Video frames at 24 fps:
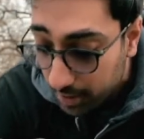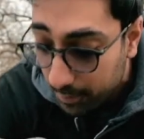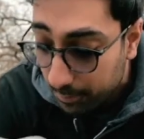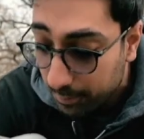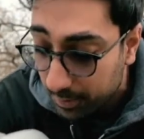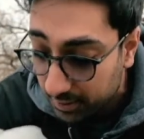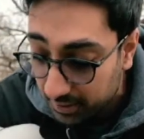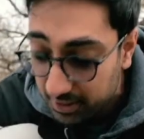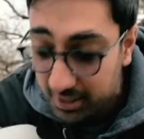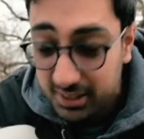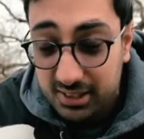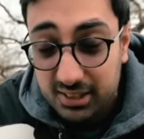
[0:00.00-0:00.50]

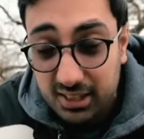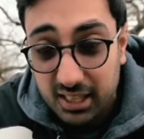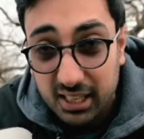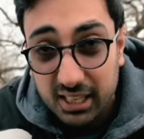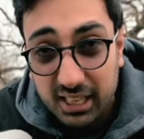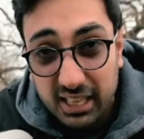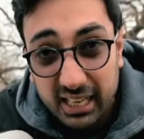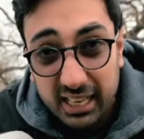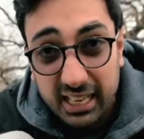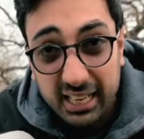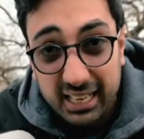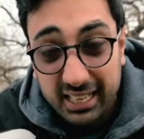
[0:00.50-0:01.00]
But this thing
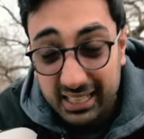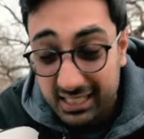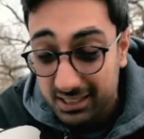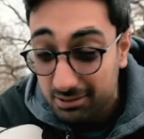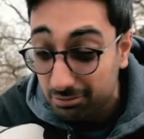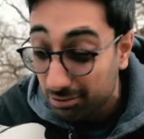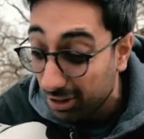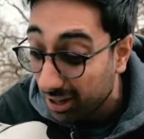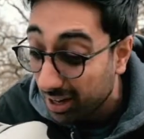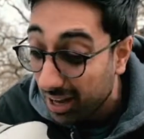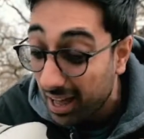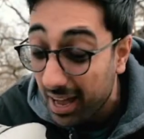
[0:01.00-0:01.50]
here is
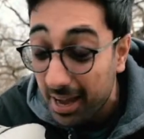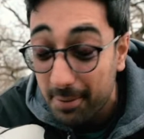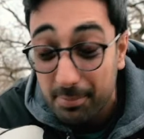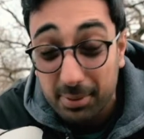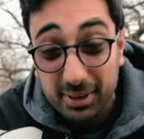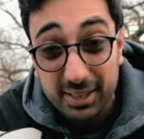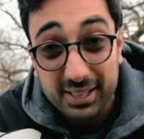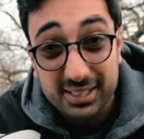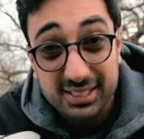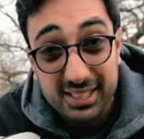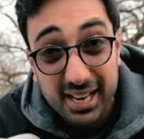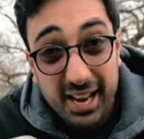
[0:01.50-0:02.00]

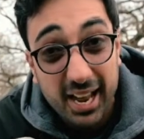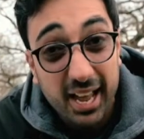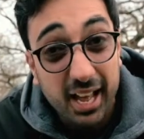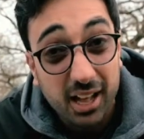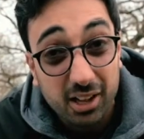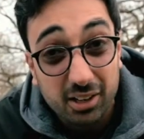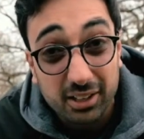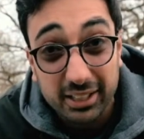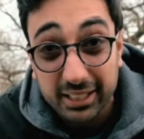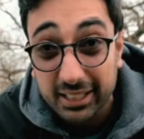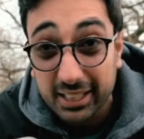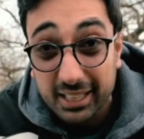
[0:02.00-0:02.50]
reliable as
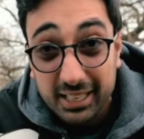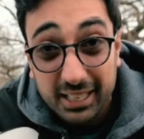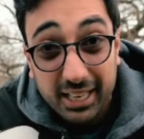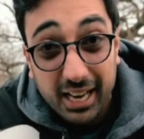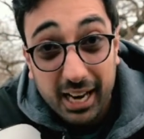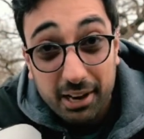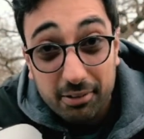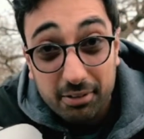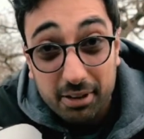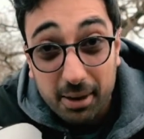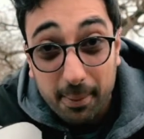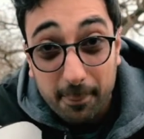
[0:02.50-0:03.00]
hell. It can
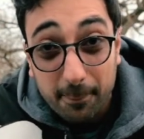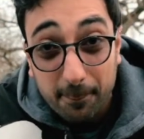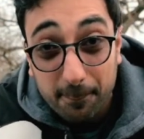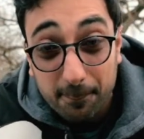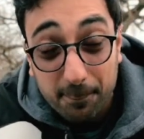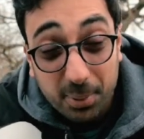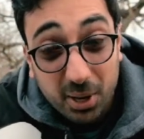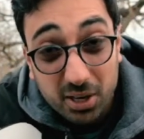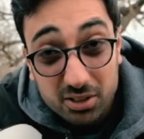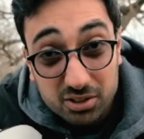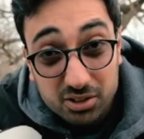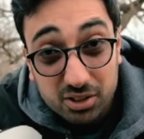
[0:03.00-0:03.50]
carry a
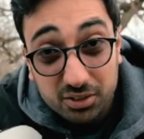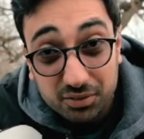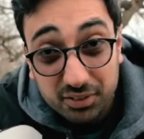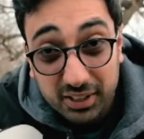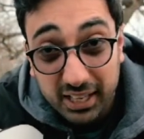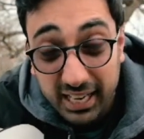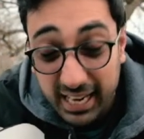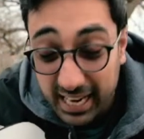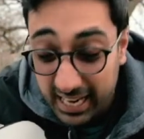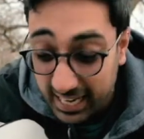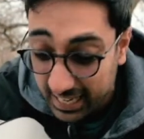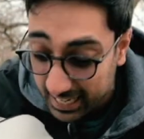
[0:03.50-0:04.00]
bunch of
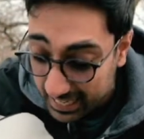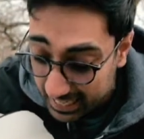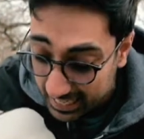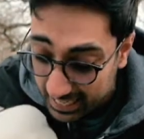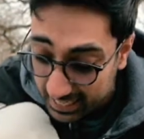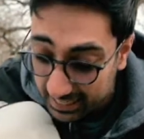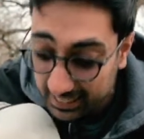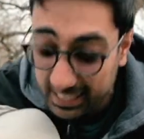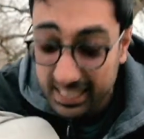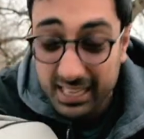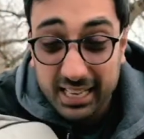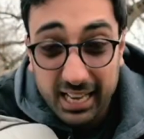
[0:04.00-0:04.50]
gear,
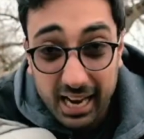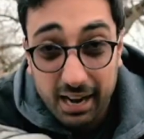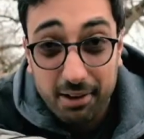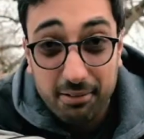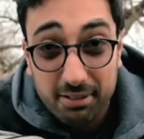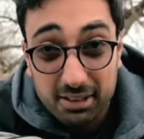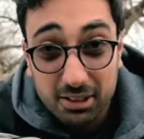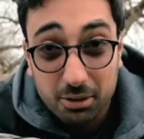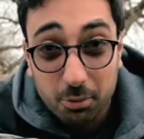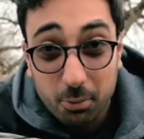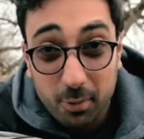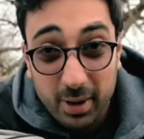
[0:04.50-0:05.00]
it can
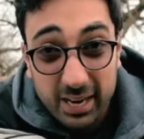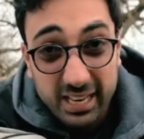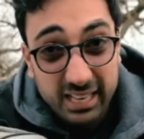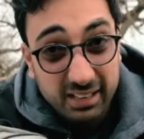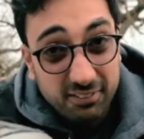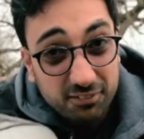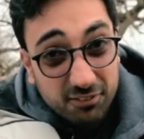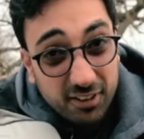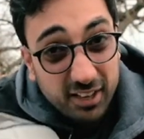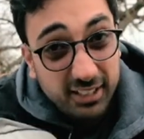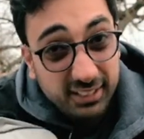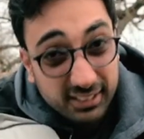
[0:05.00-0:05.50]
carry the weight. In
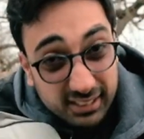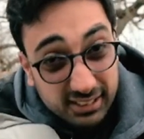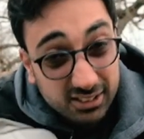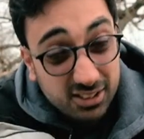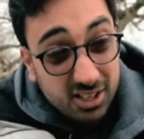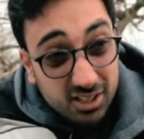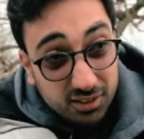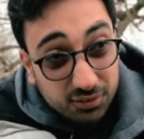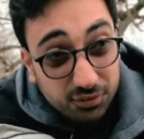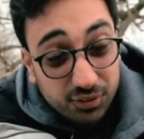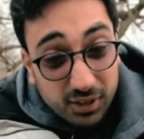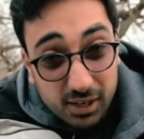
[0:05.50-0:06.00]
fact, it
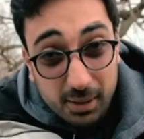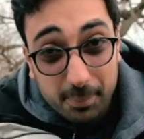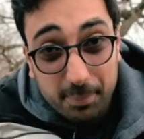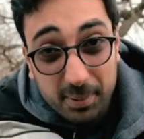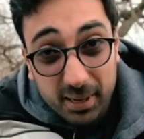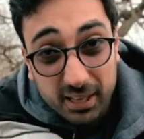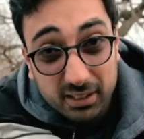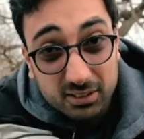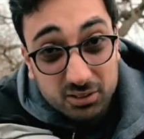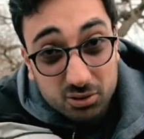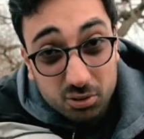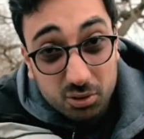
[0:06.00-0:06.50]
does feel a
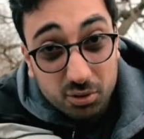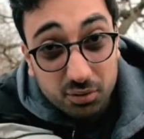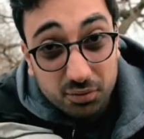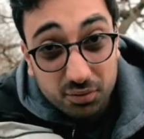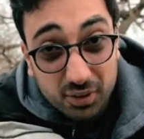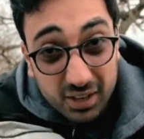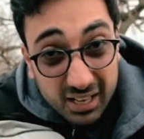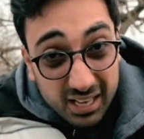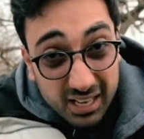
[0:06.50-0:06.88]
bit sort of